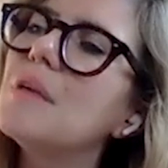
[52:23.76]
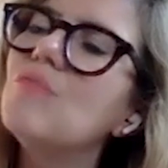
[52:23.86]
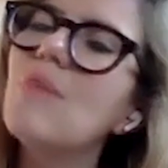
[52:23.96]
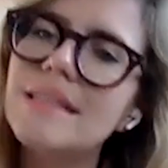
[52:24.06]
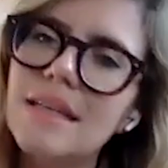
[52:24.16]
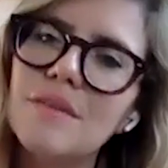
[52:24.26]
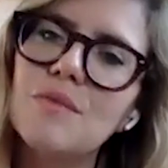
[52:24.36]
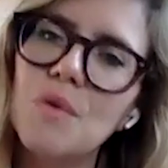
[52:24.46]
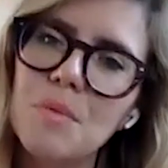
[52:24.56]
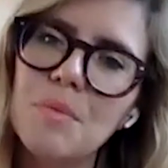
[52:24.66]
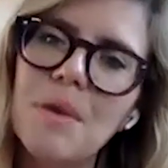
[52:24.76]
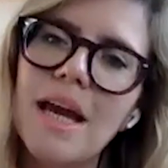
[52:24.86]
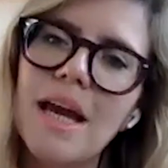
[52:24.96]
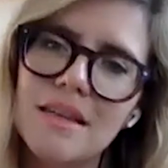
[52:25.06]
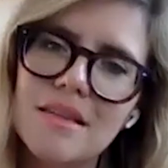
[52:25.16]
be ready for the
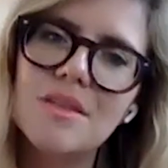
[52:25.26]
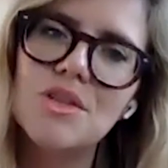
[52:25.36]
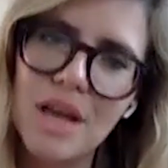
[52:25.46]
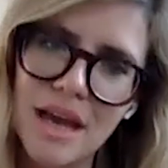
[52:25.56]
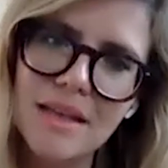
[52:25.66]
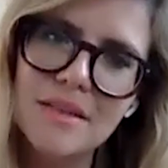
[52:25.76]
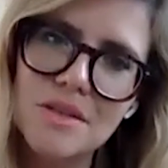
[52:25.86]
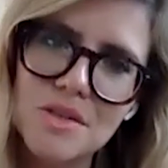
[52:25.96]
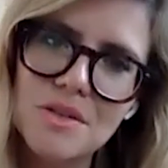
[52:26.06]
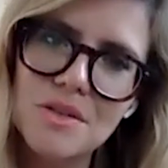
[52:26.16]
pace to change.